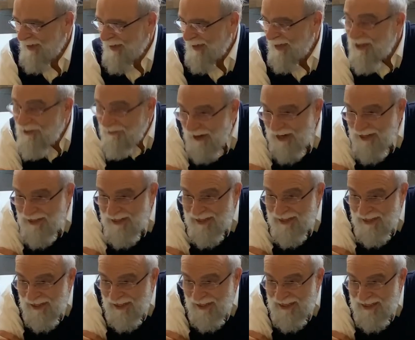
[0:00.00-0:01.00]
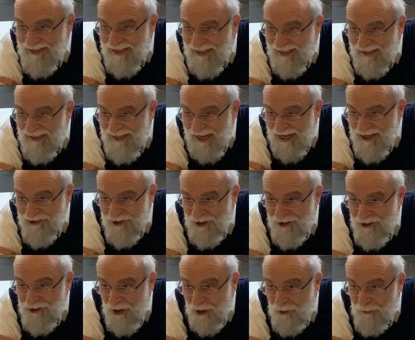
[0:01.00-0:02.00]
And the crazy thing is that he takes the
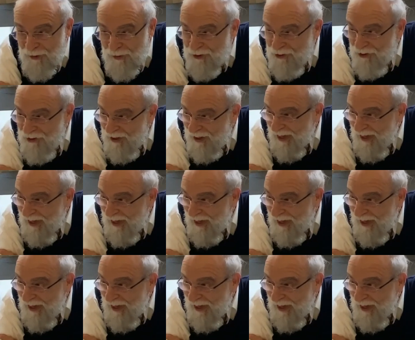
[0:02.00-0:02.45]
Keteris